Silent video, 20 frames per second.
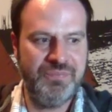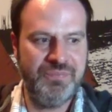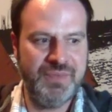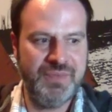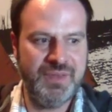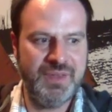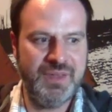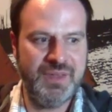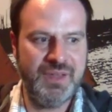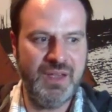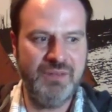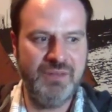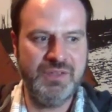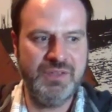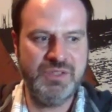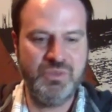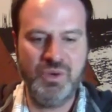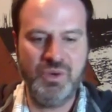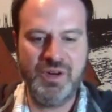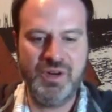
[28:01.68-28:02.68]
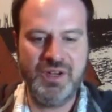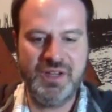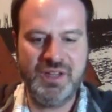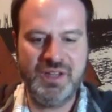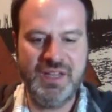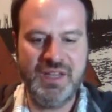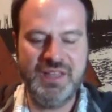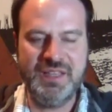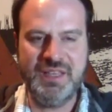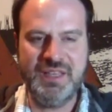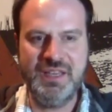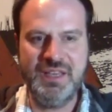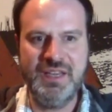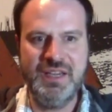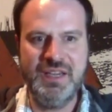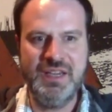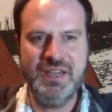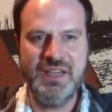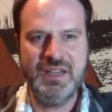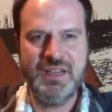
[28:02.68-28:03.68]
of his work and the
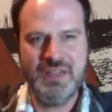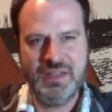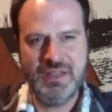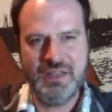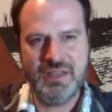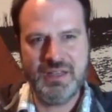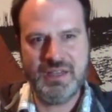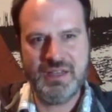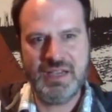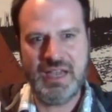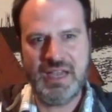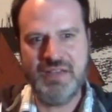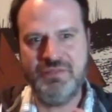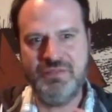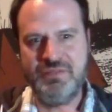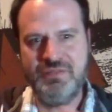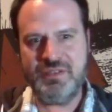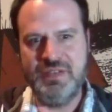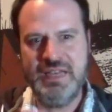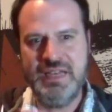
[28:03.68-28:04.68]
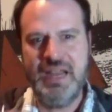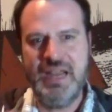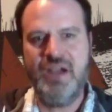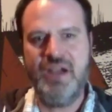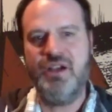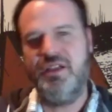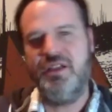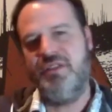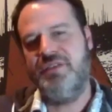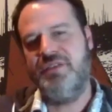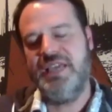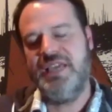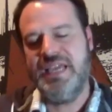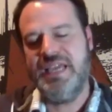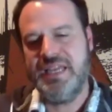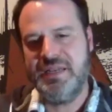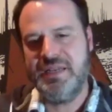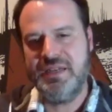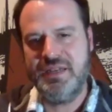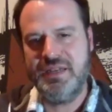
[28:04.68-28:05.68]
kind of narrative
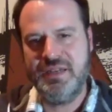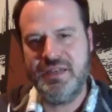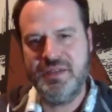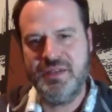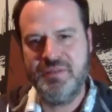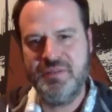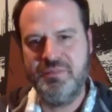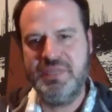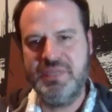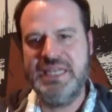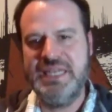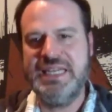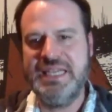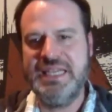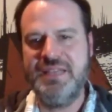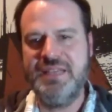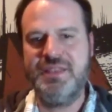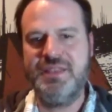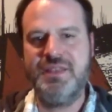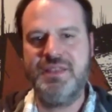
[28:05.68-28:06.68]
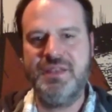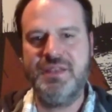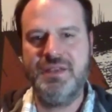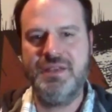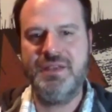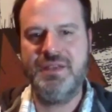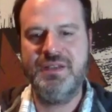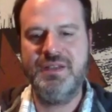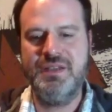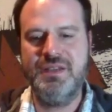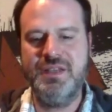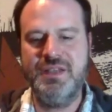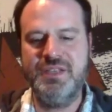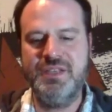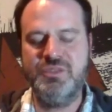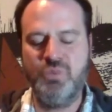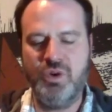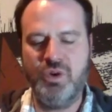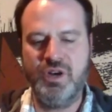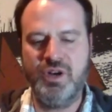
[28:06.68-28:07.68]
hidden beneath his
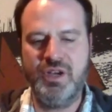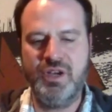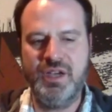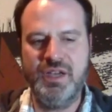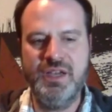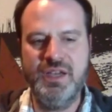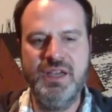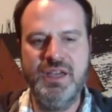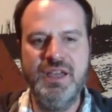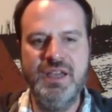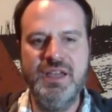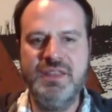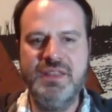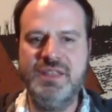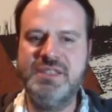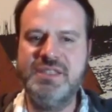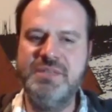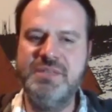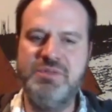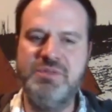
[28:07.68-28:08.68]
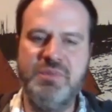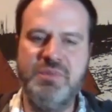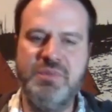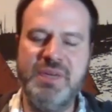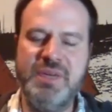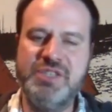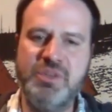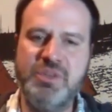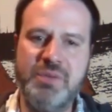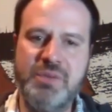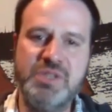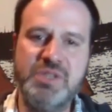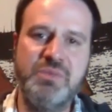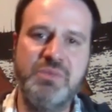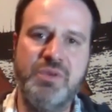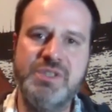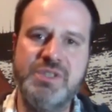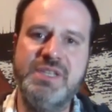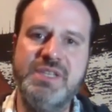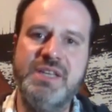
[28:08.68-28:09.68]
work that seemed to make so much
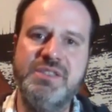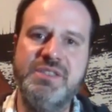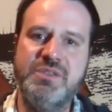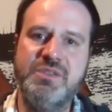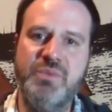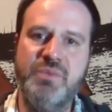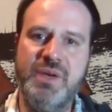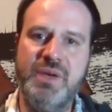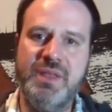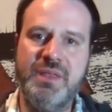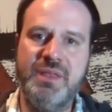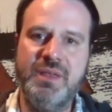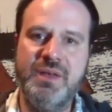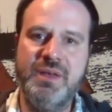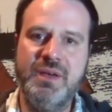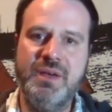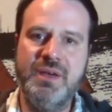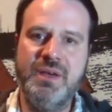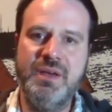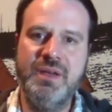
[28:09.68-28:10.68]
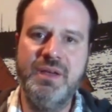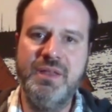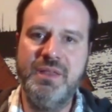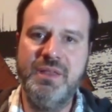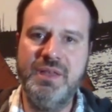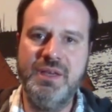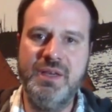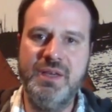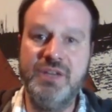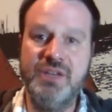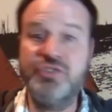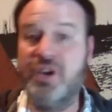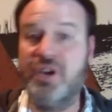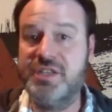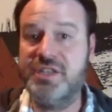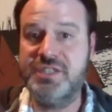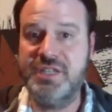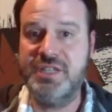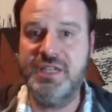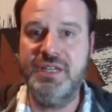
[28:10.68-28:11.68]
more sense with the
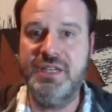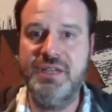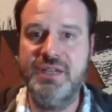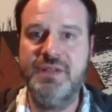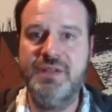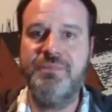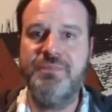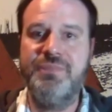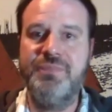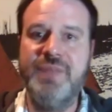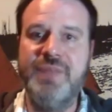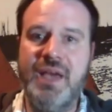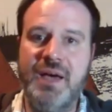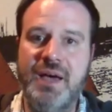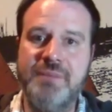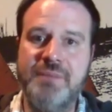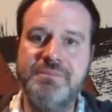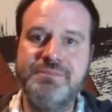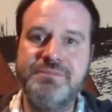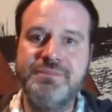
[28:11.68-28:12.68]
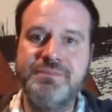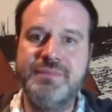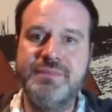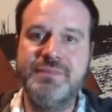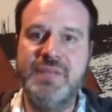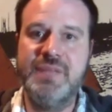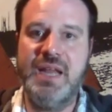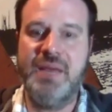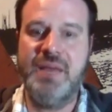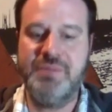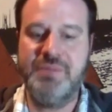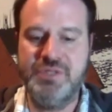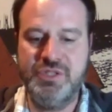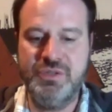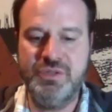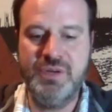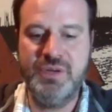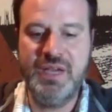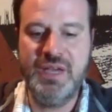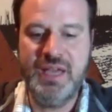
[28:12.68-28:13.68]
atrocity um, that happened
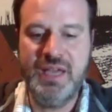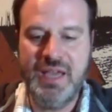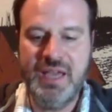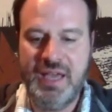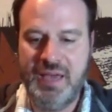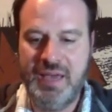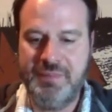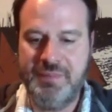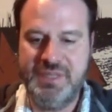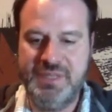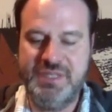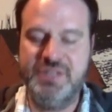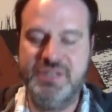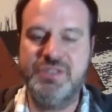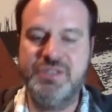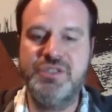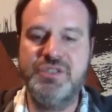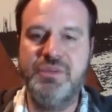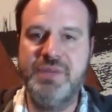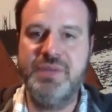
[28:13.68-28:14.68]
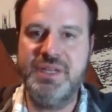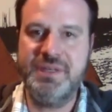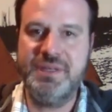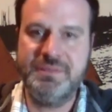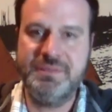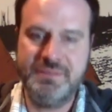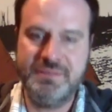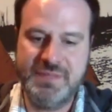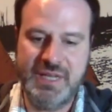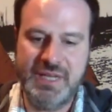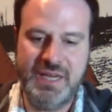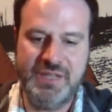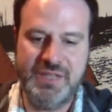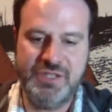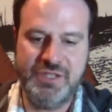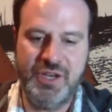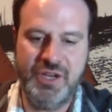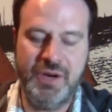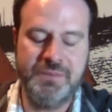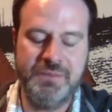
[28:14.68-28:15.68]
to Emmett Till so many decades
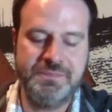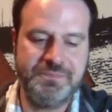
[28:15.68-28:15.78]
ago.